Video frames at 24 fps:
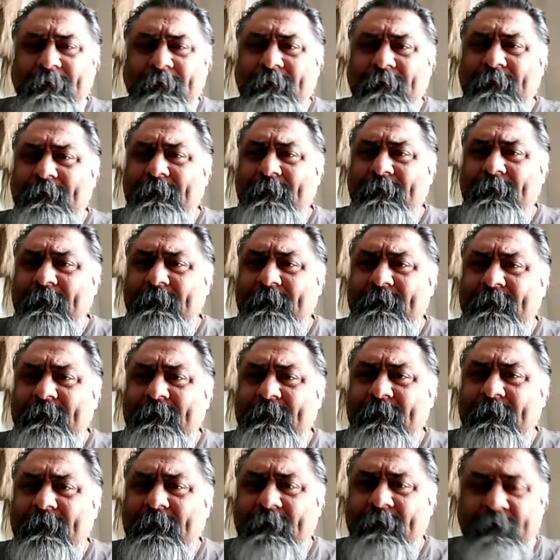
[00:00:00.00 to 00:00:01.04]
in
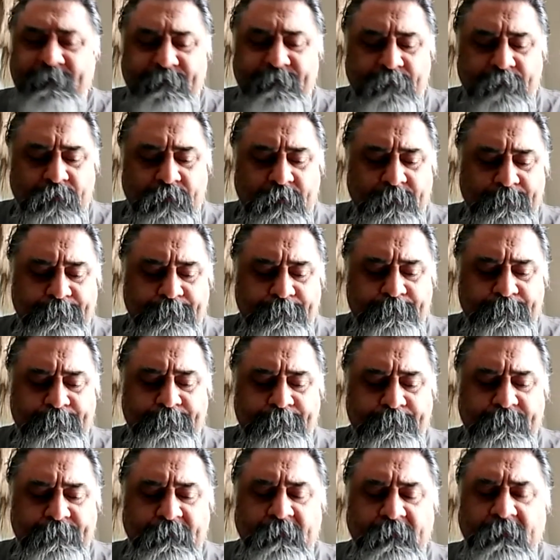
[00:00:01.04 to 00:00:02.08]
1994.
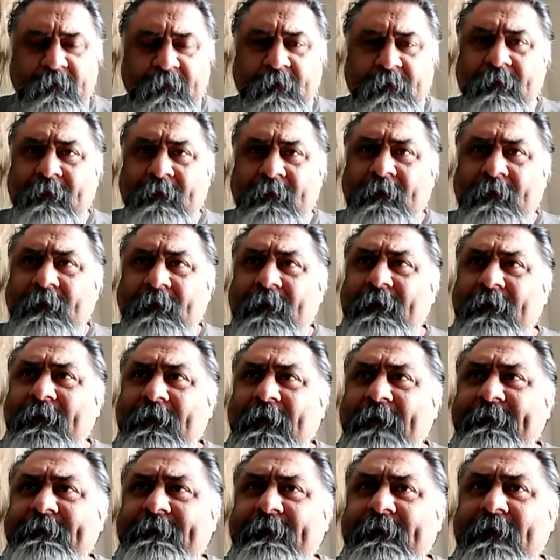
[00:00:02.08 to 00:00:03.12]
In
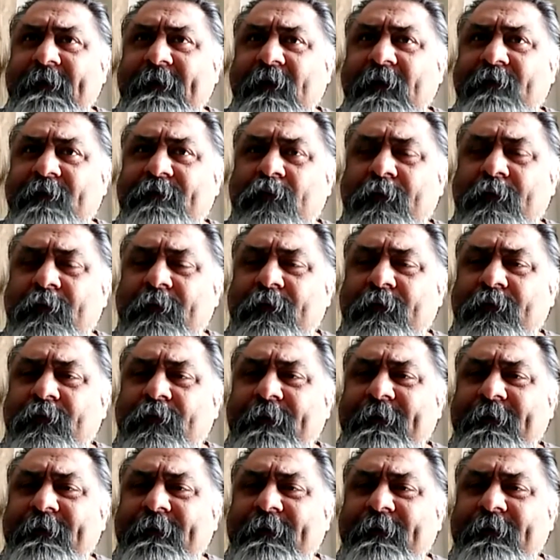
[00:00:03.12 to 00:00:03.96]
1994, during